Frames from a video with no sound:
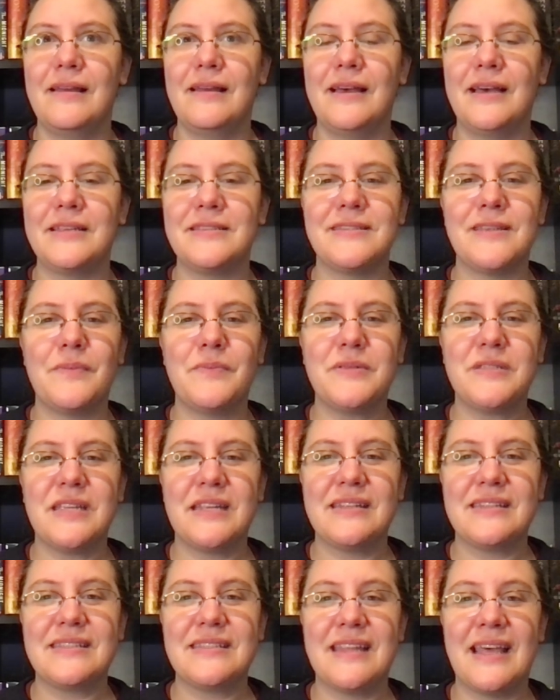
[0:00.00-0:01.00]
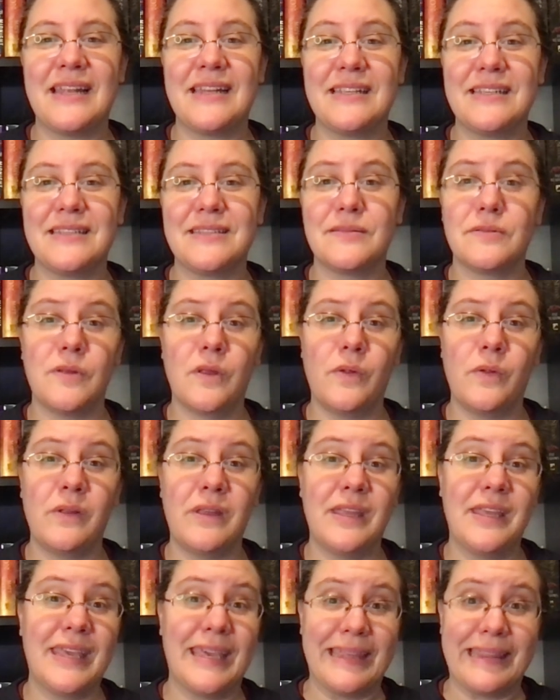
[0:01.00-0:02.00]
a substance that is
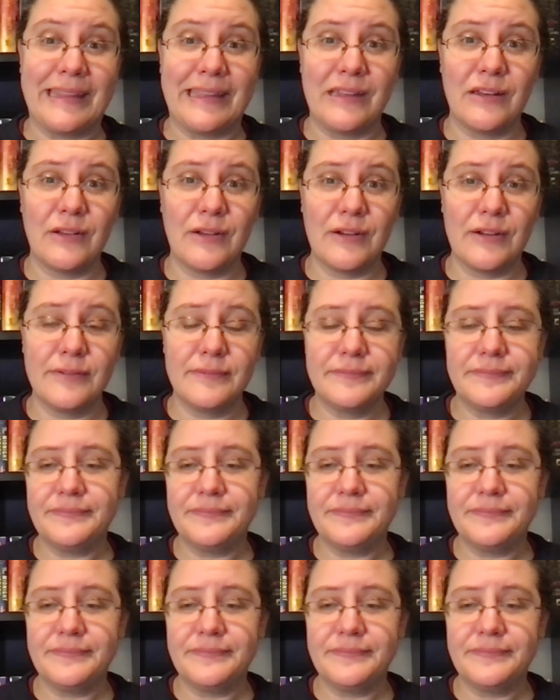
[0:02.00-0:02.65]
slowly killing her